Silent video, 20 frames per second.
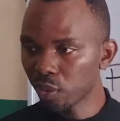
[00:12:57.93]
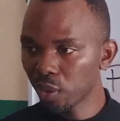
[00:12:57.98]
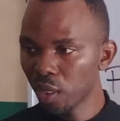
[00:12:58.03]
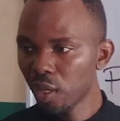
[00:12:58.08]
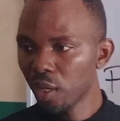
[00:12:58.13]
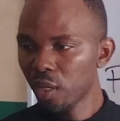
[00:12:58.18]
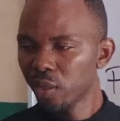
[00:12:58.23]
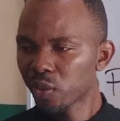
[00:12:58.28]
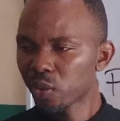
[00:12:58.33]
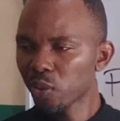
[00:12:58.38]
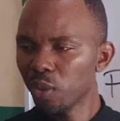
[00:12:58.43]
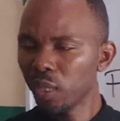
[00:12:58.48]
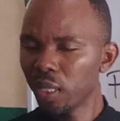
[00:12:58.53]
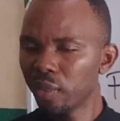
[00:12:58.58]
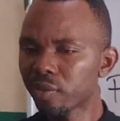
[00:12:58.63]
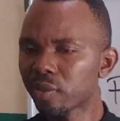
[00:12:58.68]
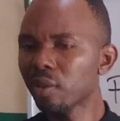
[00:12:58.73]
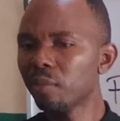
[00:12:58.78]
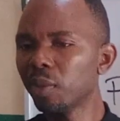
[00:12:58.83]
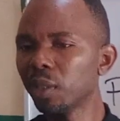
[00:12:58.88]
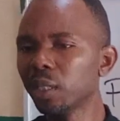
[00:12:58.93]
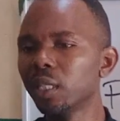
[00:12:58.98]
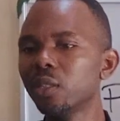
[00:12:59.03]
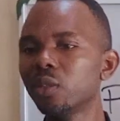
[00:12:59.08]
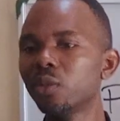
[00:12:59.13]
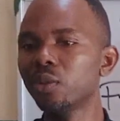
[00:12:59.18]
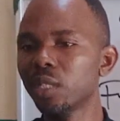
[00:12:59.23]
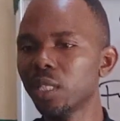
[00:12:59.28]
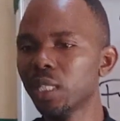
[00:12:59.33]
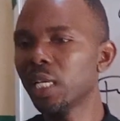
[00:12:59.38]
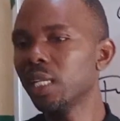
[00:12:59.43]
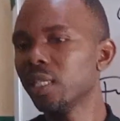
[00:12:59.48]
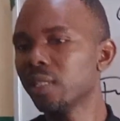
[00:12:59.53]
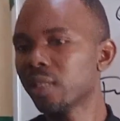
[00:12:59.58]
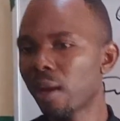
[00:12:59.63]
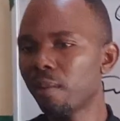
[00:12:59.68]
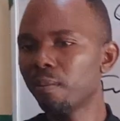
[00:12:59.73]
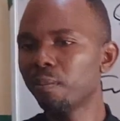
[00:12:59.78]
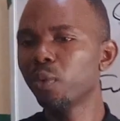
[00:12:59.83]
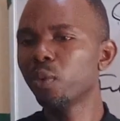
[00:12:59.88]
So if somebody is using the
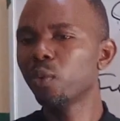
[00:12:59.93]
example,